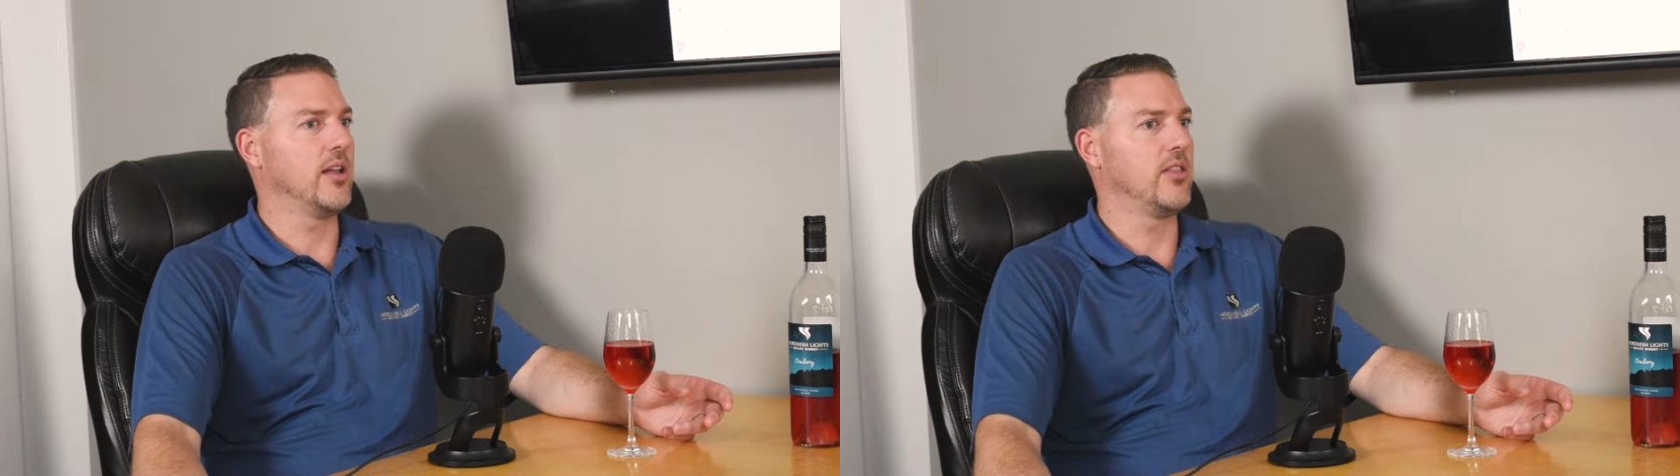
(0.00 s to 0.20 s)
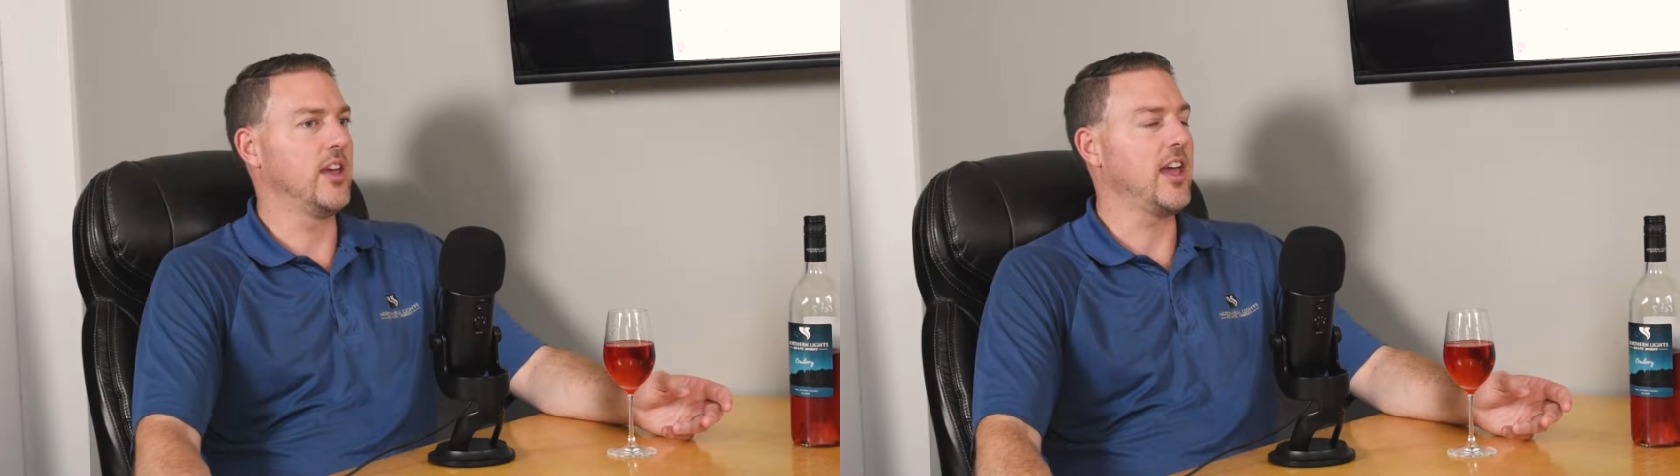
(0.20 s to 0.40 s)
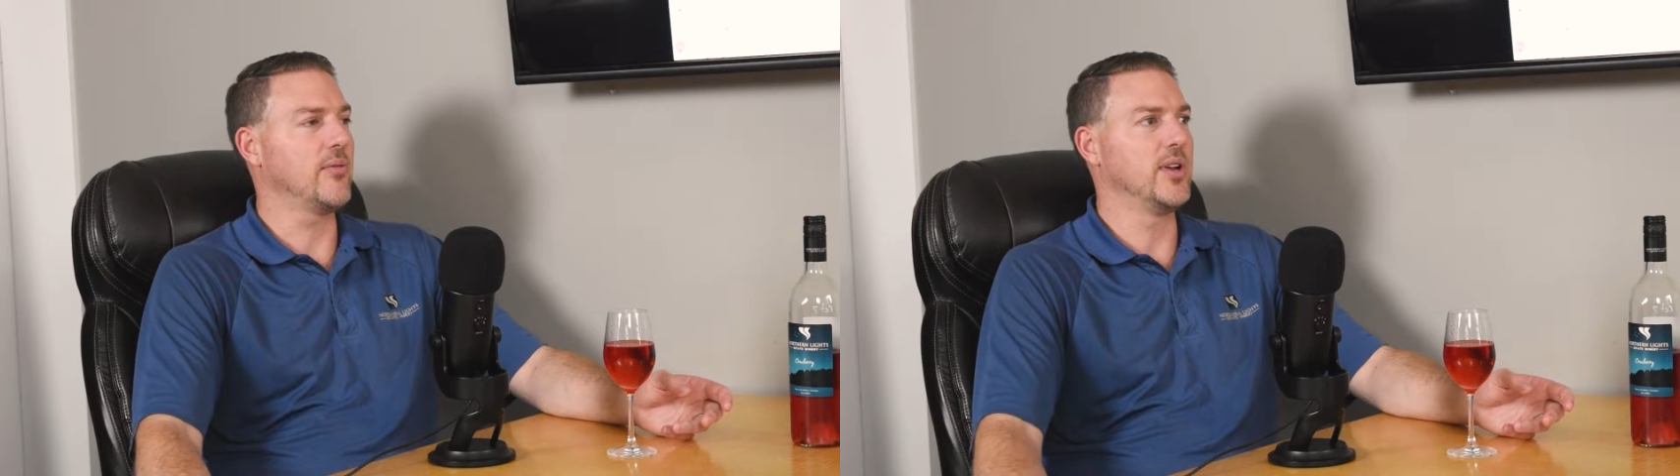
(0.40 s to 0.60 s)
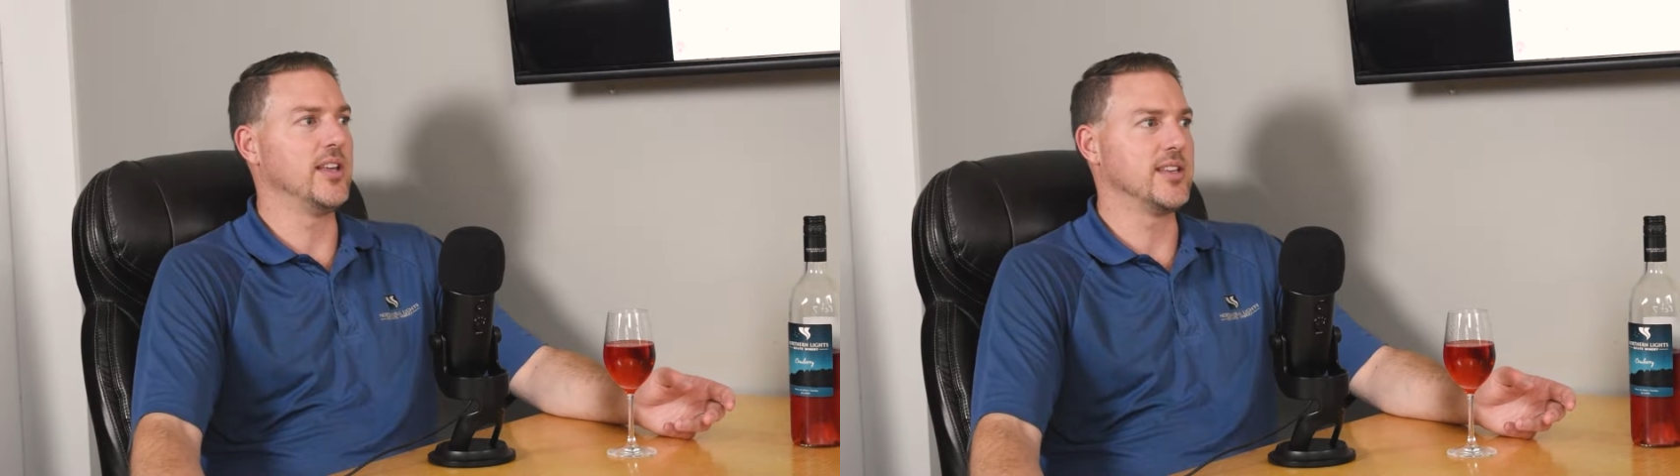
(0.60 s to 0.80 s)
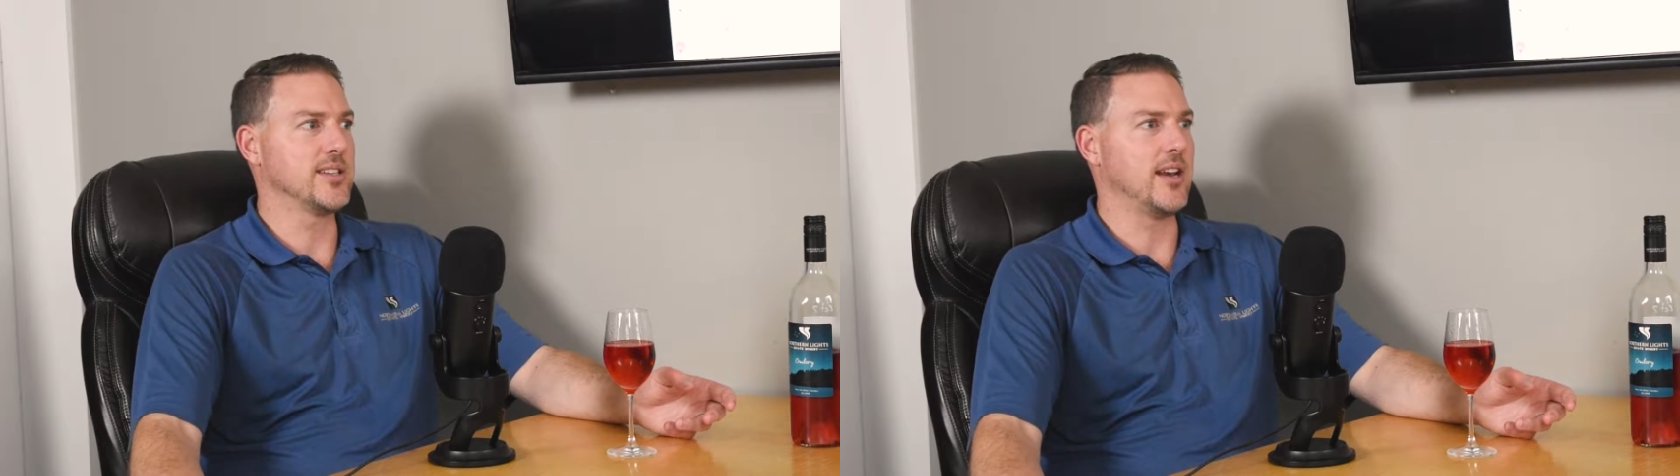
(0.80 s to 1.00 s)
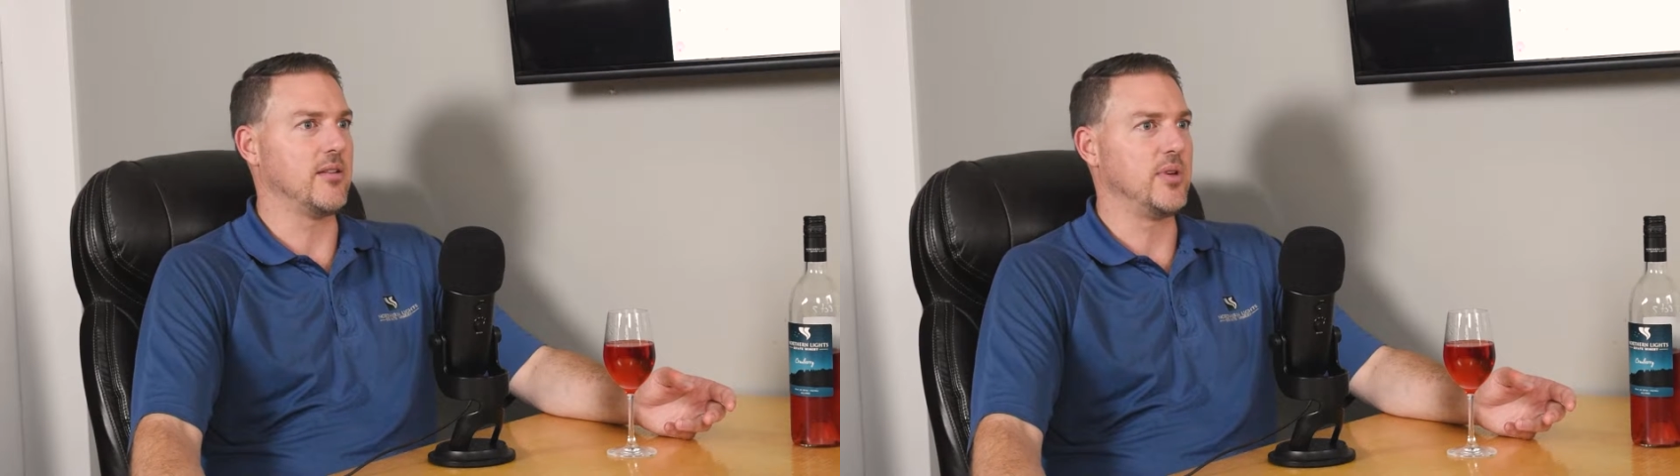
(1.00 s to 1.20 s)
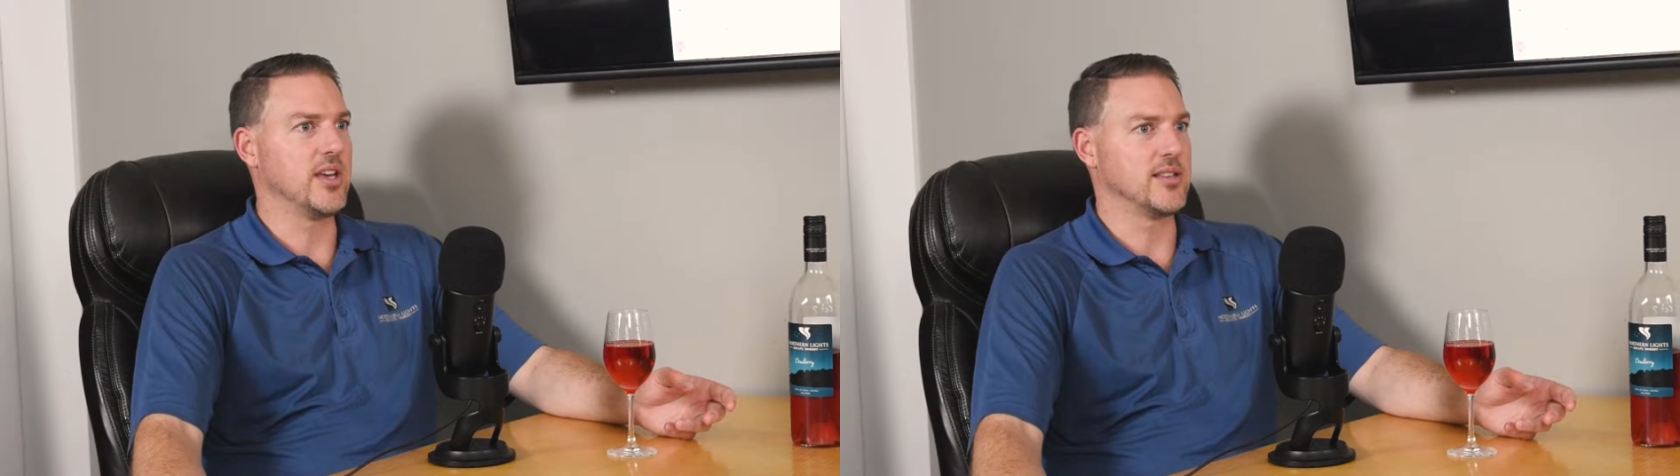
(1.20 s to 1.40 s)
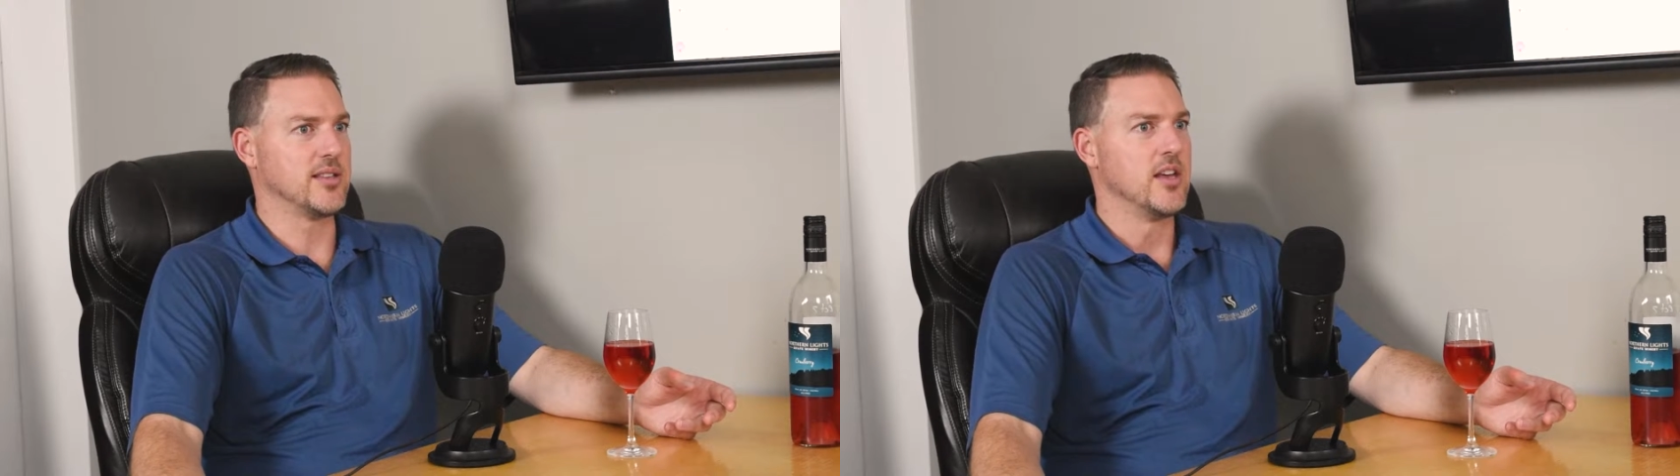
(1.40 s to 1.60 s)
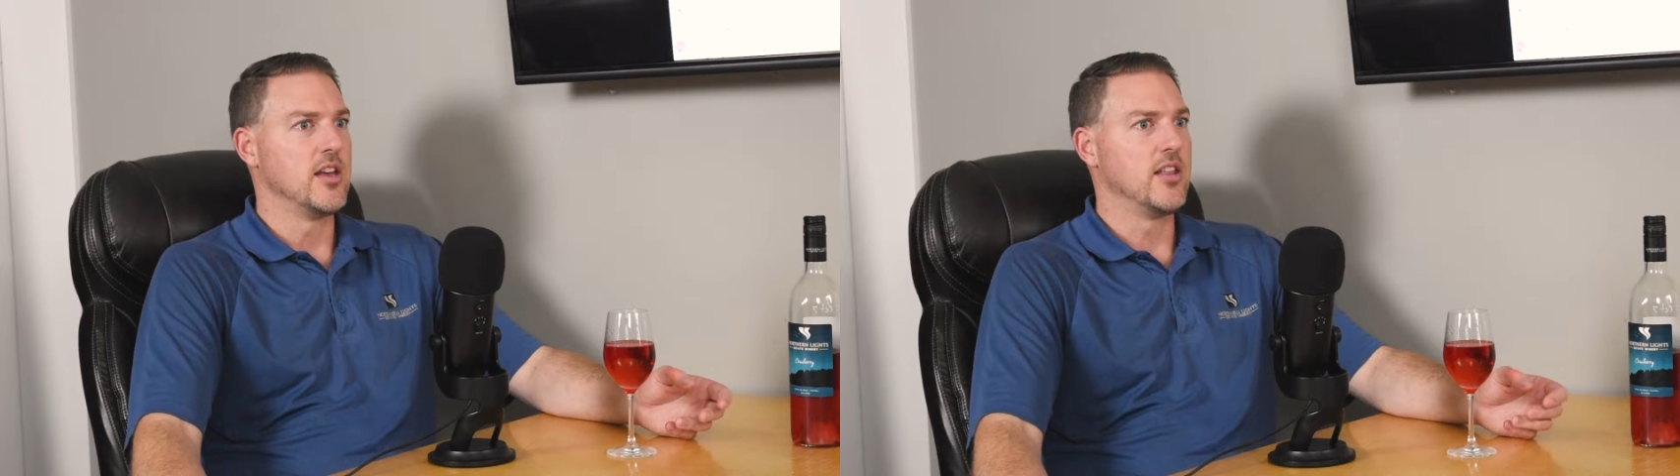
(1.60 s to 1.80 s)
they get really excited because